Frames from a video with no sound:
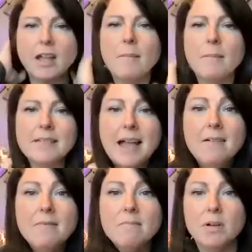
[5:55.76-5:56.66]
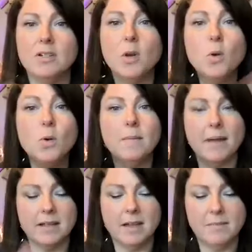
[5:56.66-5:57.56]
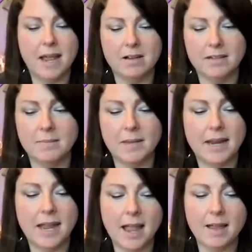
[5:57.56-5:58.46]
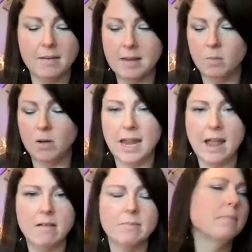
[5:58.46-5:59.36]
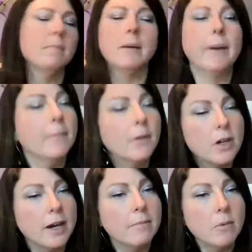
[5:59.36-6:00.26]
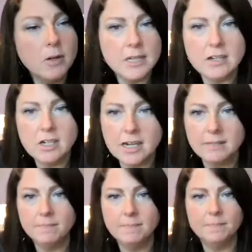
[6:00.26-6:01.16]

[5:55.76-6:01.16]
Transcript: come because I've put two in my club now because I'm like, I keep running out. Anyway, sorry. What were you saying, Shannon?